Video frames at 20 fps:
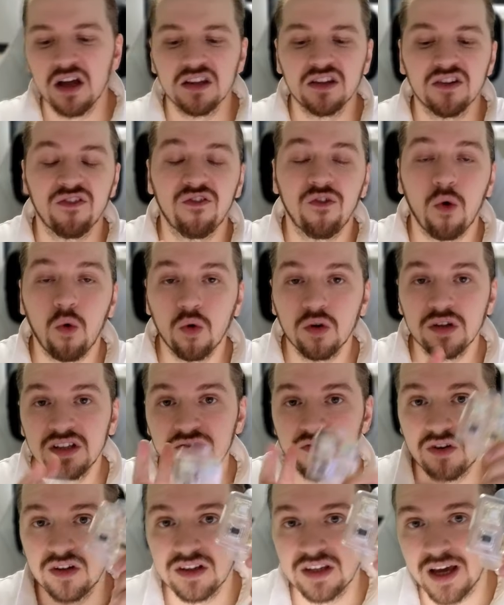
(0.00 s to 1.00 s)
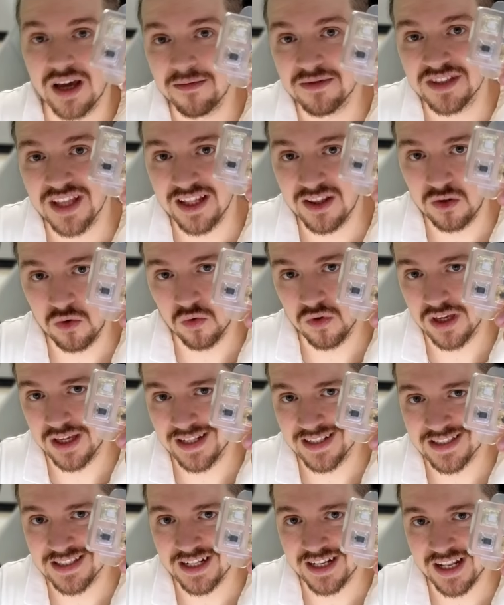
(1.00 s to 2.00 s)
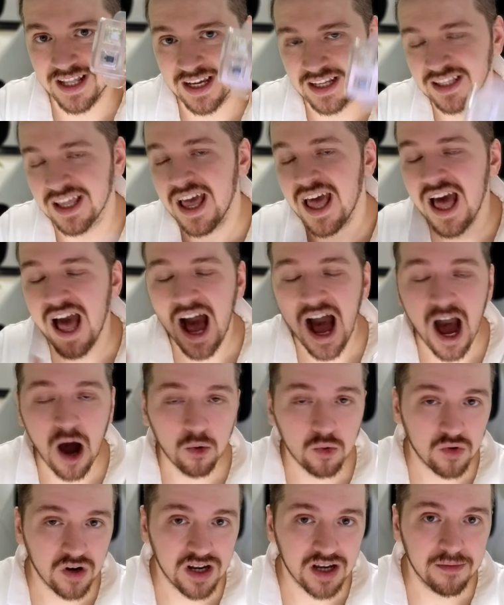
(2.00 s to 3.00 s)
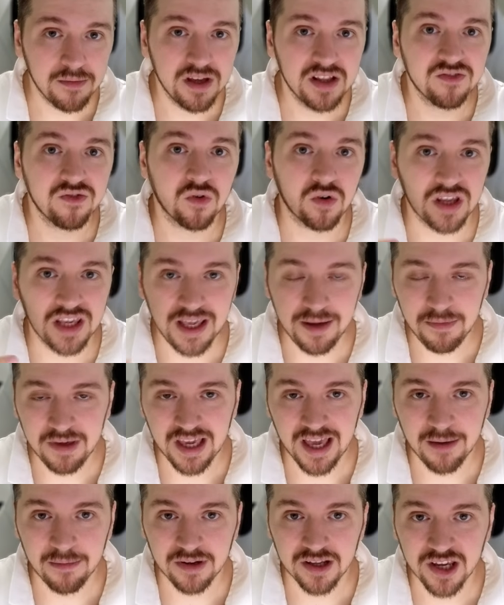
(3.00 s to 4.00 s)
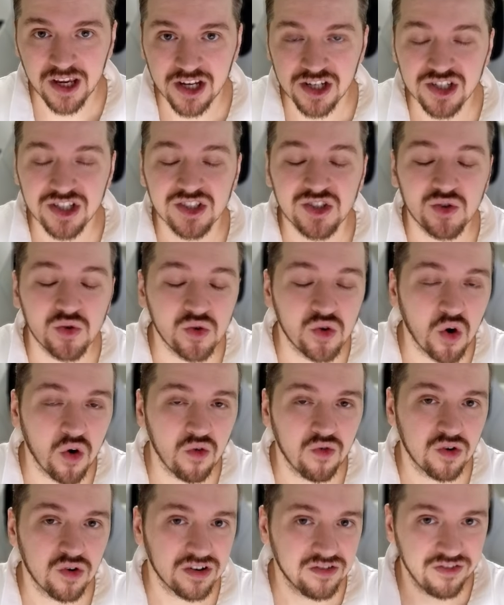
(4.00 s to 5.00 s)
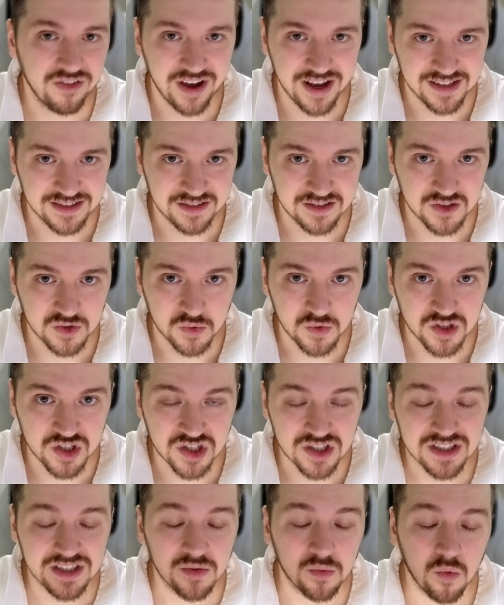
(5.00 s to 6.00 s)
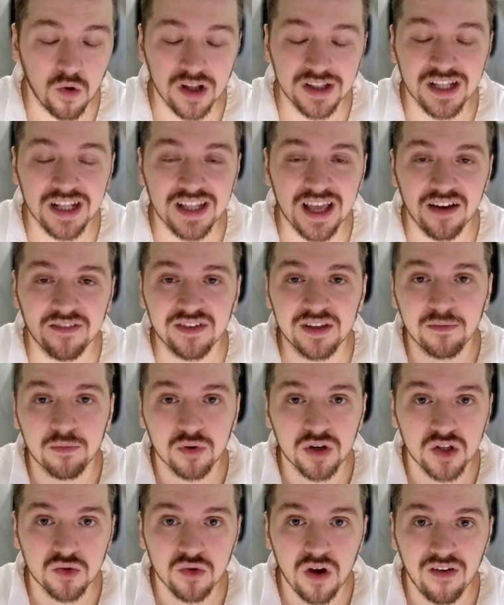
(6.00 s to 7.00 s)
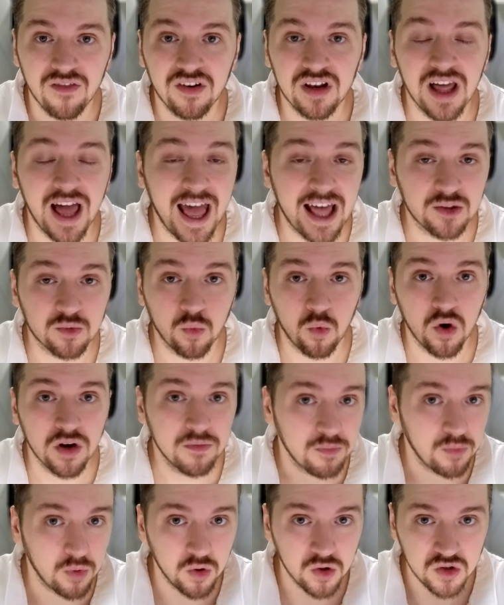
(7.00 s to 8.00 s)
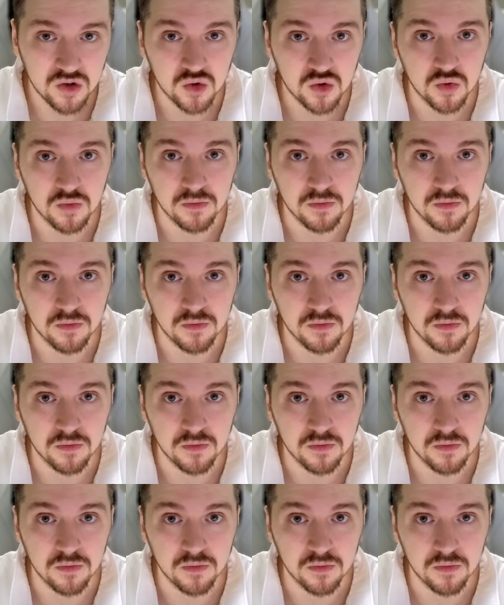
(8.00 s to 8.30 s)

the four different types that you can select. I would recommend for gaming applications you go for the faster switches, the one that have the pre-travel at 1.2